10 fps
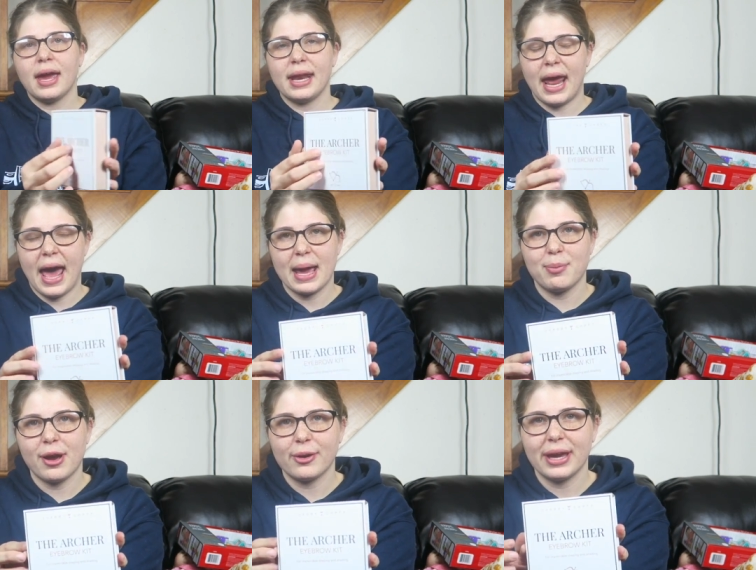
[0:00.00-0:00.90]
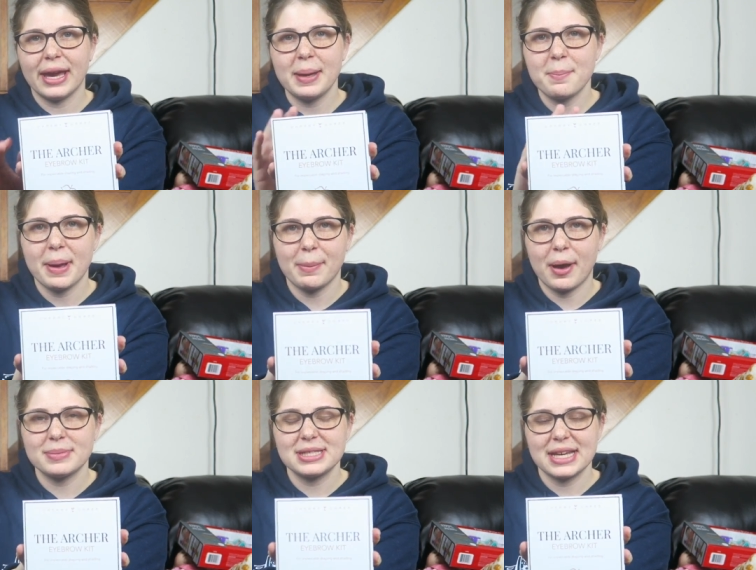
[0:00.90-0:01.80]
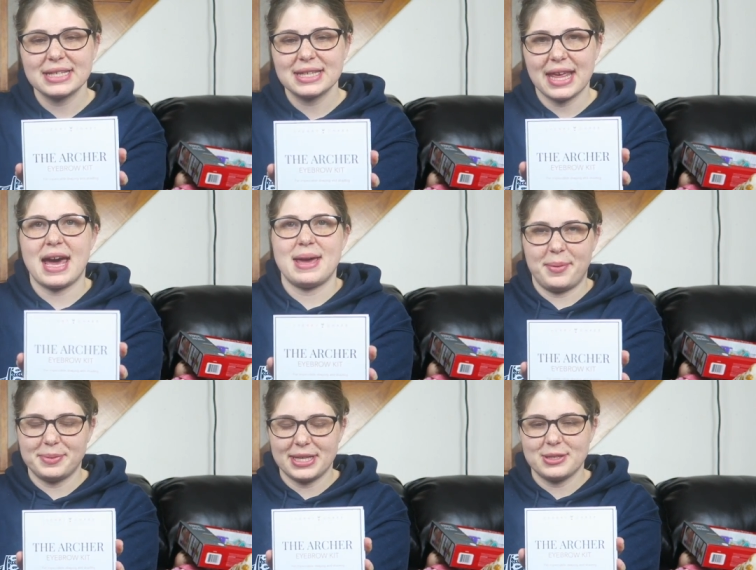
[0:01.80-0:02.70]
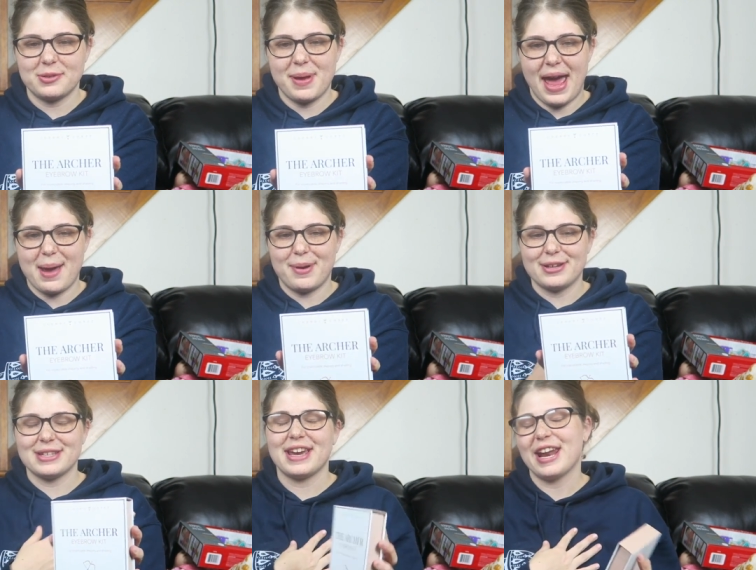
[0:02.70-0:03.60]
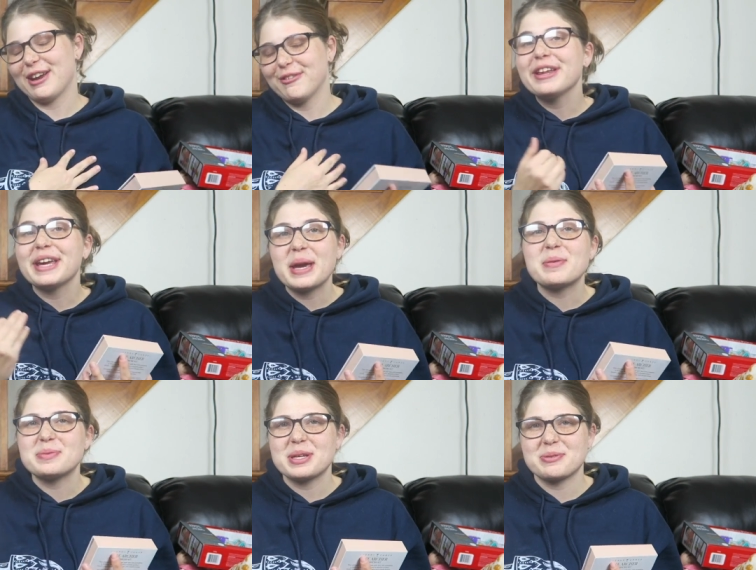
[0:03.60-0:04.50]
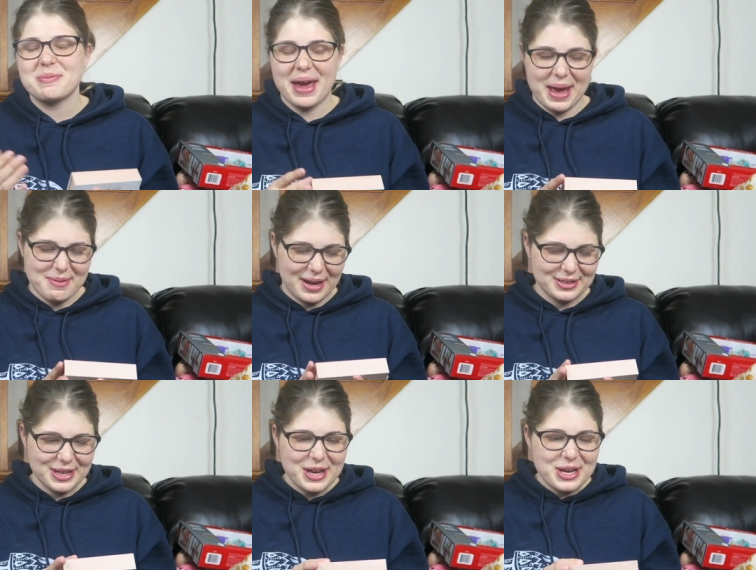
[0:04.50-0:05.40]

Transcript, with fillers: An eyebrow kit. My mom says that I'm obsessed with my eyebrows, and I really am obsessed with my eyebrows,